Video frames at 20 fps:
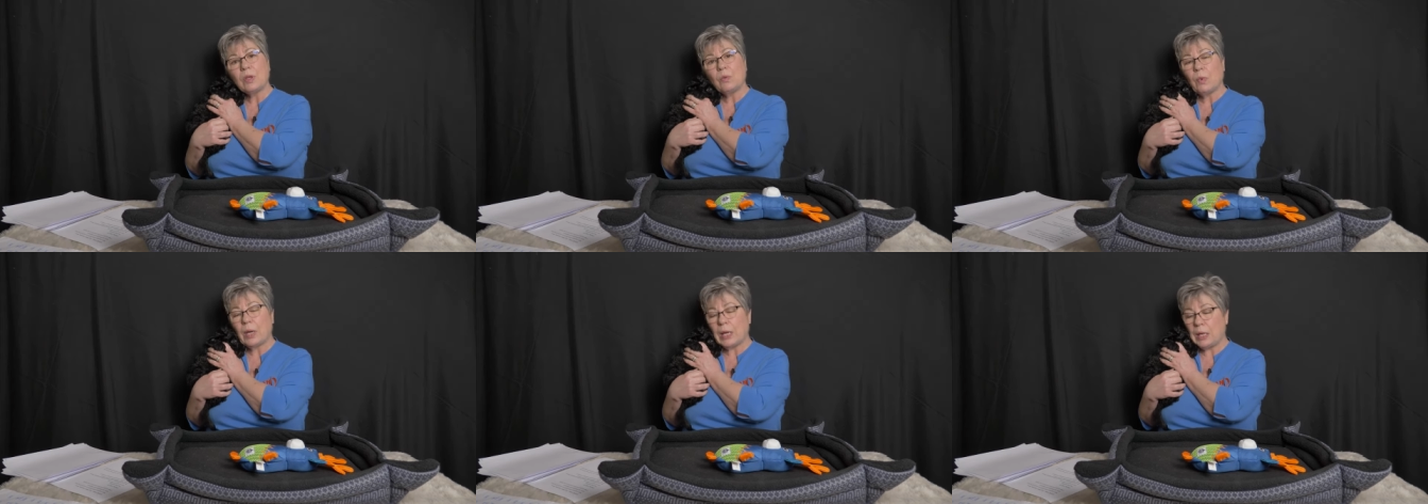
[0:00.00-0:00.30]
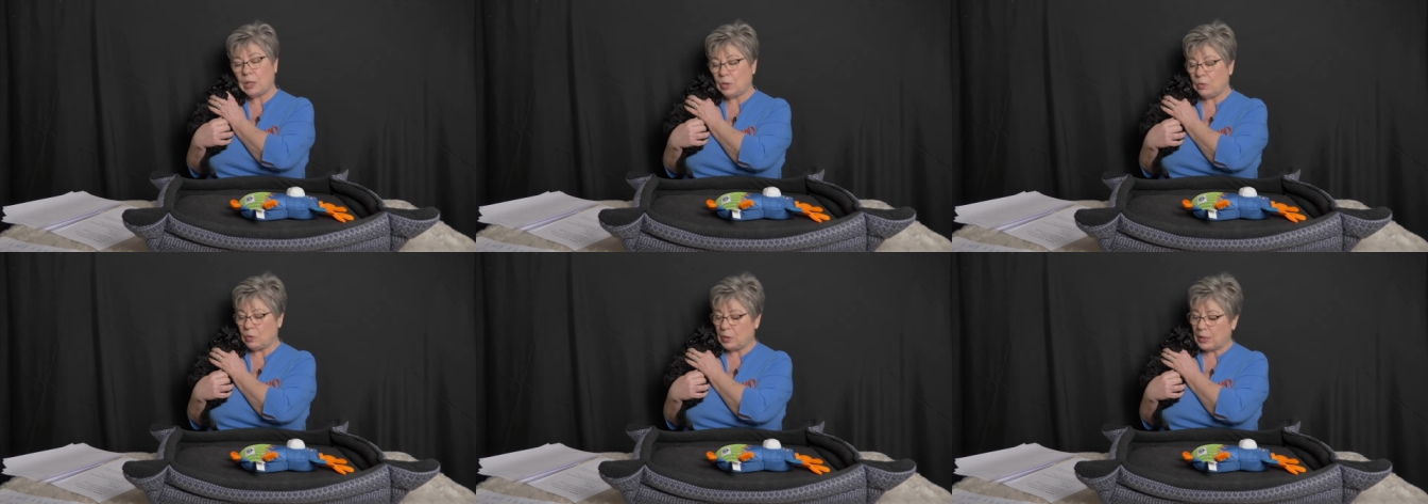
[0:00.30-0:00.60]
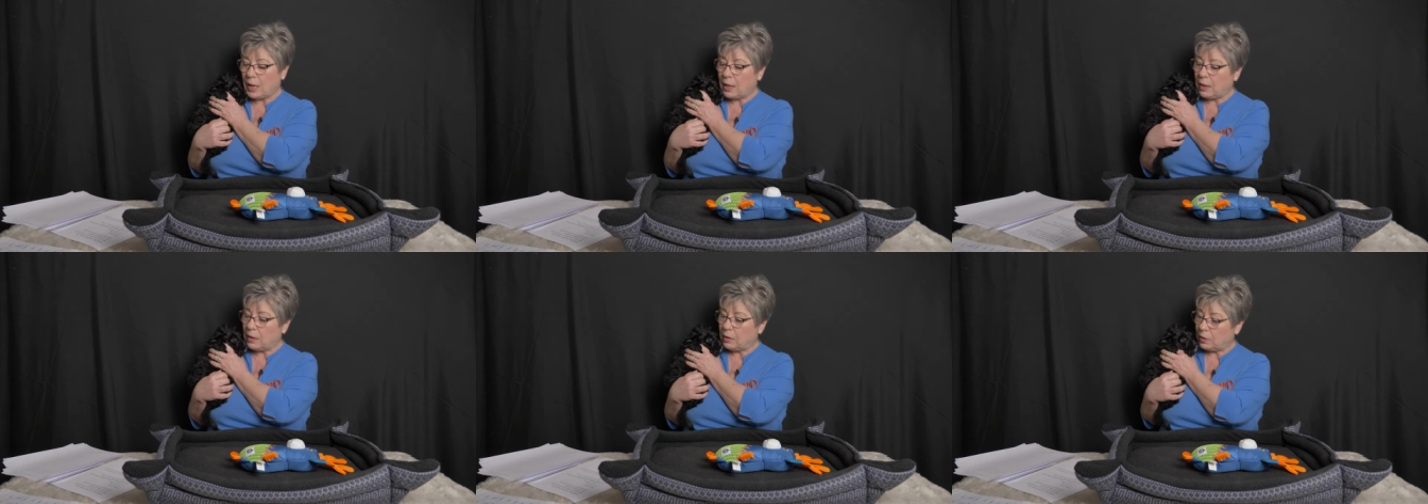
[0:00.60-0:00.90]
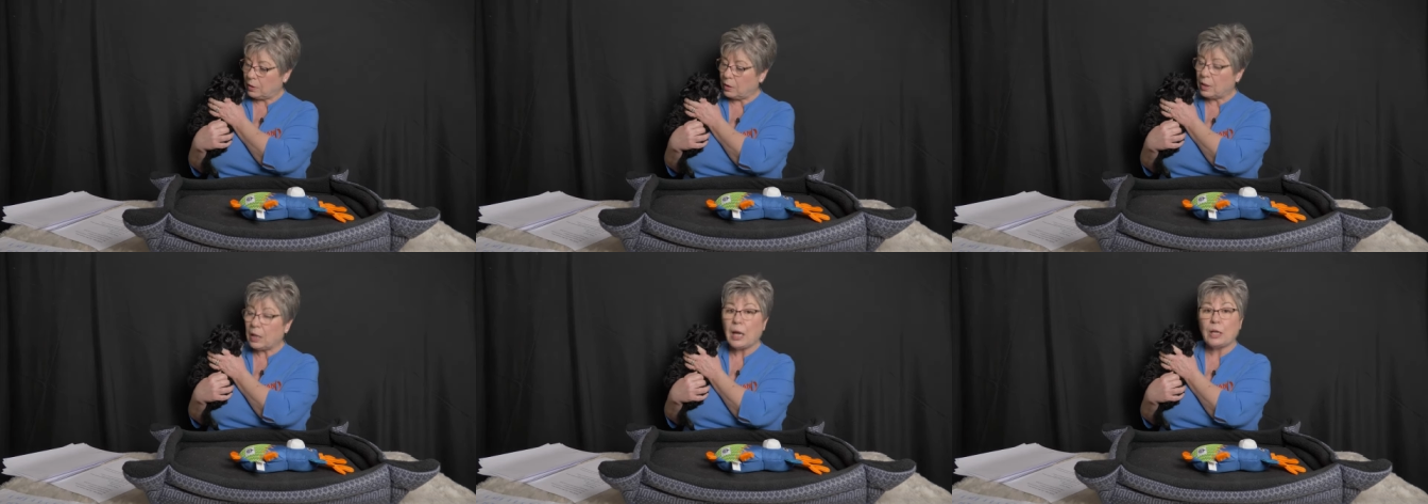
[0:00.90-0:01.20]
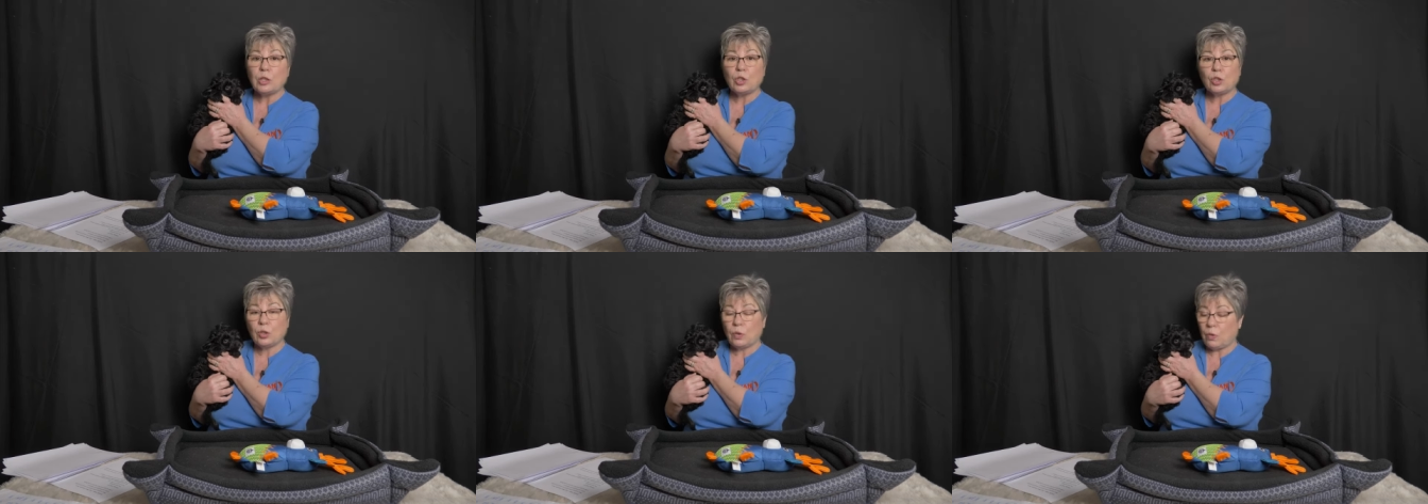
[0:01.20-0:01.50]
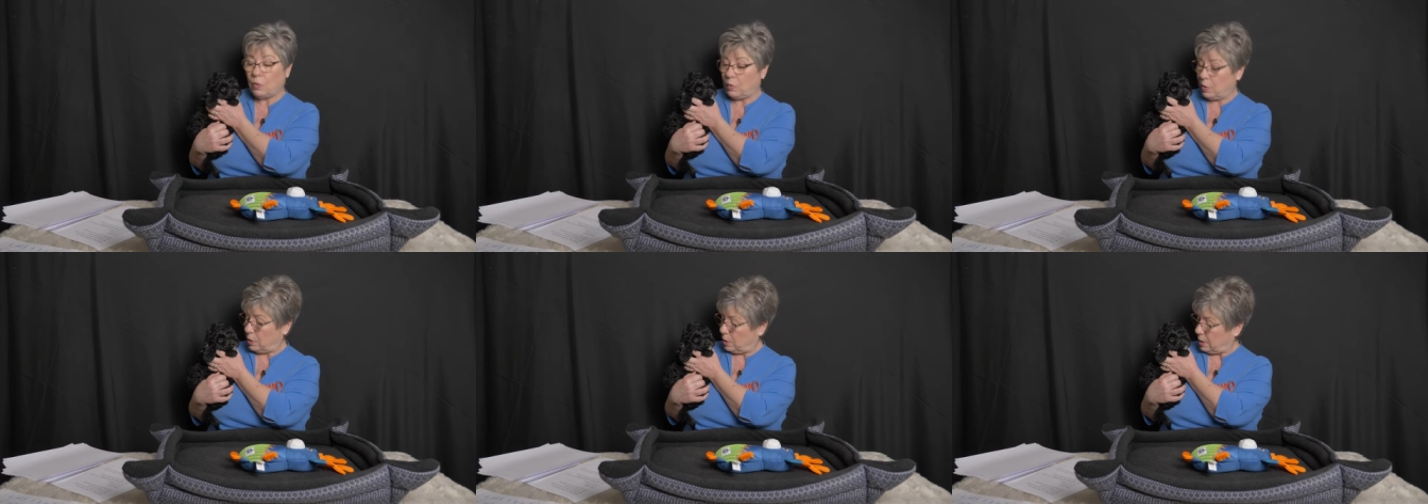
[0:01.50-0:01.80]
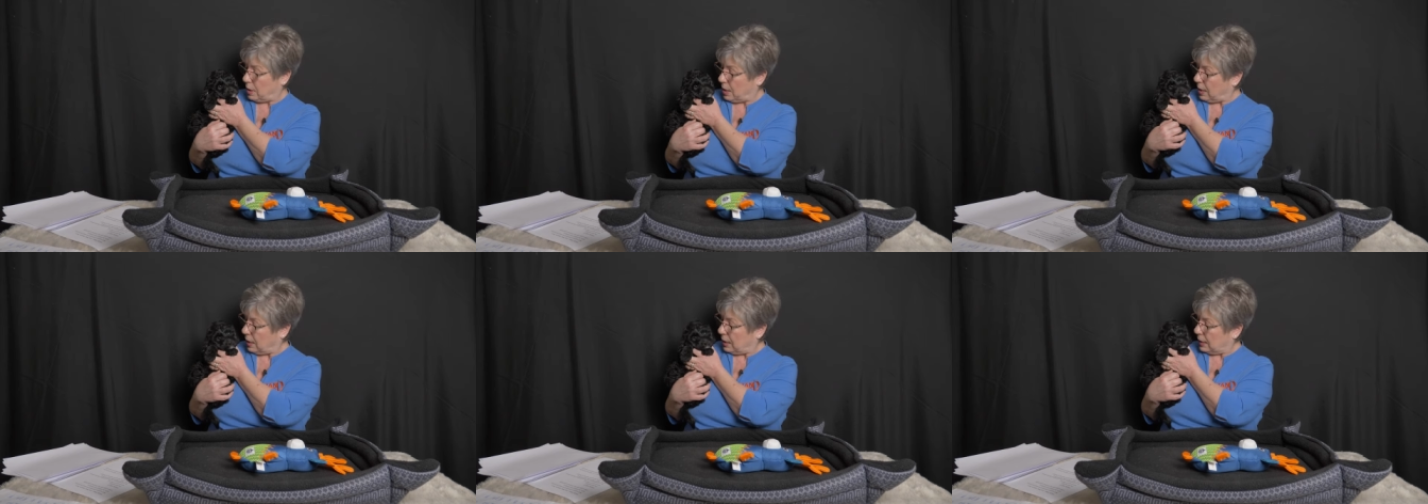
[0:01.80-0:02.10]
the way you tell her and show her